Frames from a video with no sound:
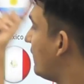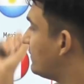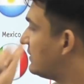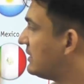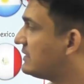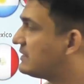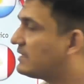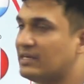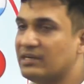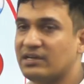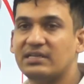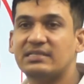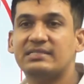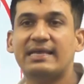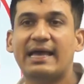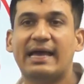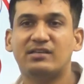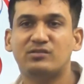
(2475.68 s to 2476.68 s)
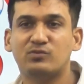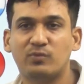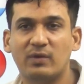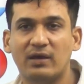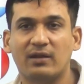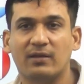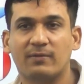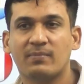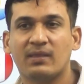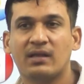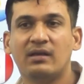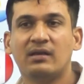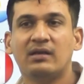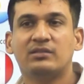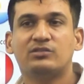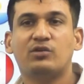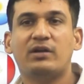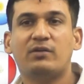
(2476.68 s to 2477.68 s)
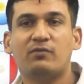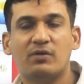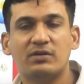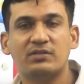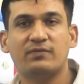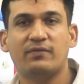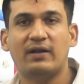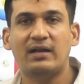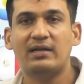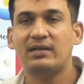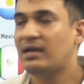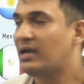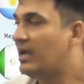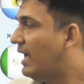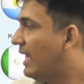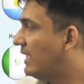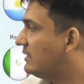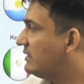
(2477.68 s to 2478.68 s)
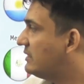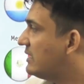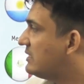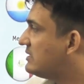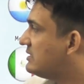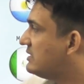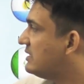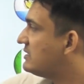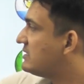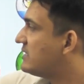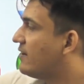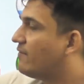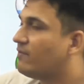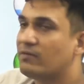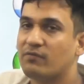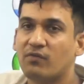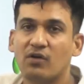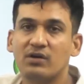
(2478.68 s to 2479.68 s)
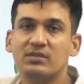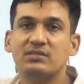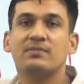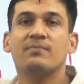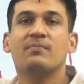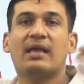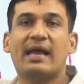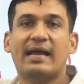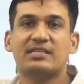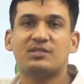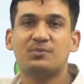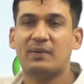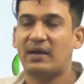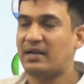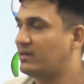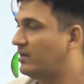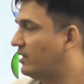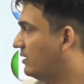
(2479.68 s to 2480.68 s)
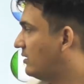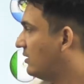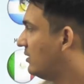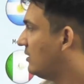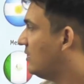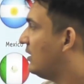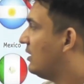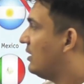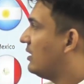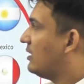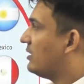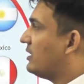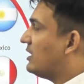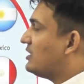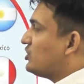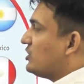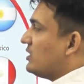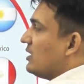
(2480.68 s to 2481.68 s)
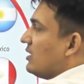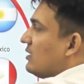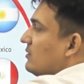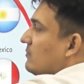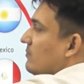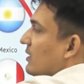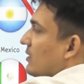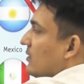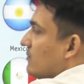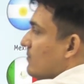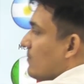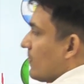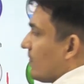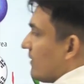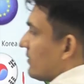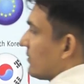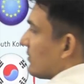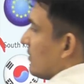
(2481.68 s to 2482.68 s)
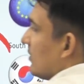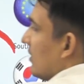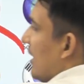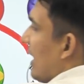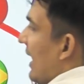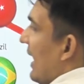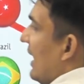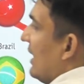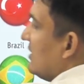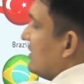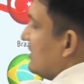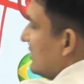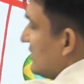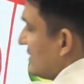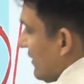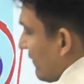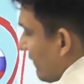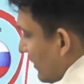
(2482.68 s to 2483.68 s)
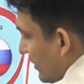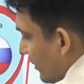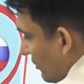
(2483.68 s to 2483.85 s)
of these countries as well. So it was felt, and then G7 was expanded. Russia and G7